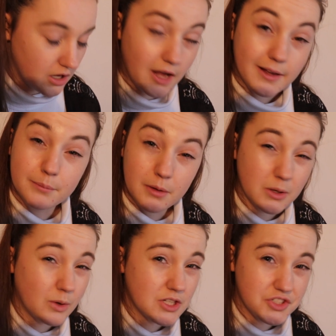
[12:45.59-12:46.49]
I can pop a
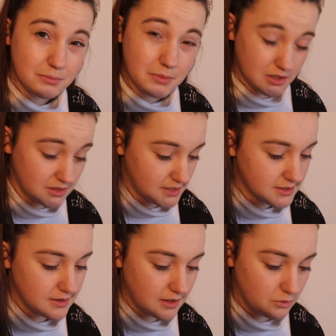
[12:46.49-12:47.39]
question mark next
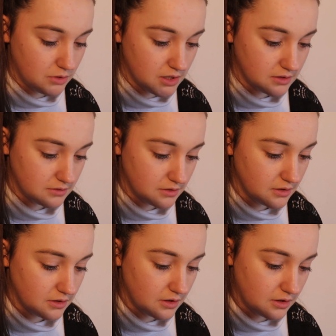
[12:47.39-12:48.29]
to that one.
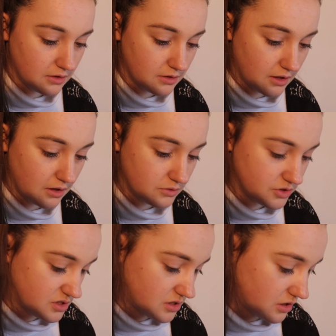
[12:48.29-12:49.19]
Okay, I've
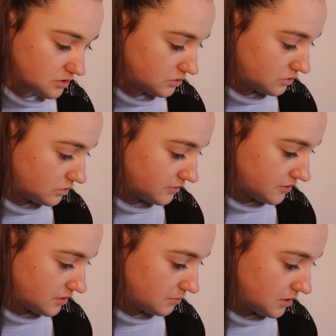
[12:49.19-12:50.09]
just circled all of
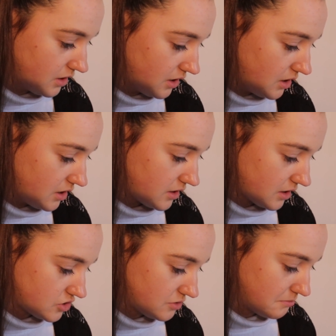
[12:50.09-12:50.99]
them
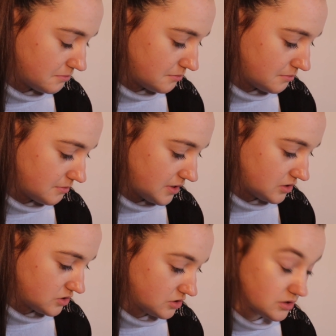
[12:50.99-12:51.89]
that you
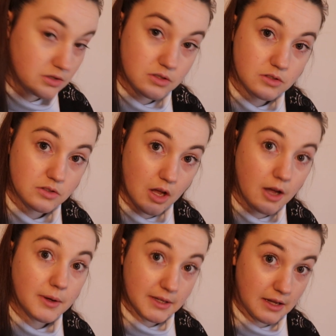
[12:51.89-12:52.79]
mentioned.
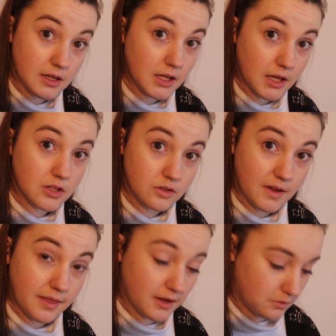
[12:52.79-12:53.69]
Oh, okay, and you've
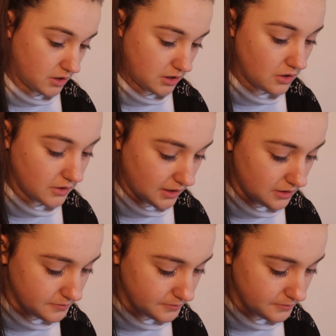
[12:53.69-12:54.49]
had that one. Okay.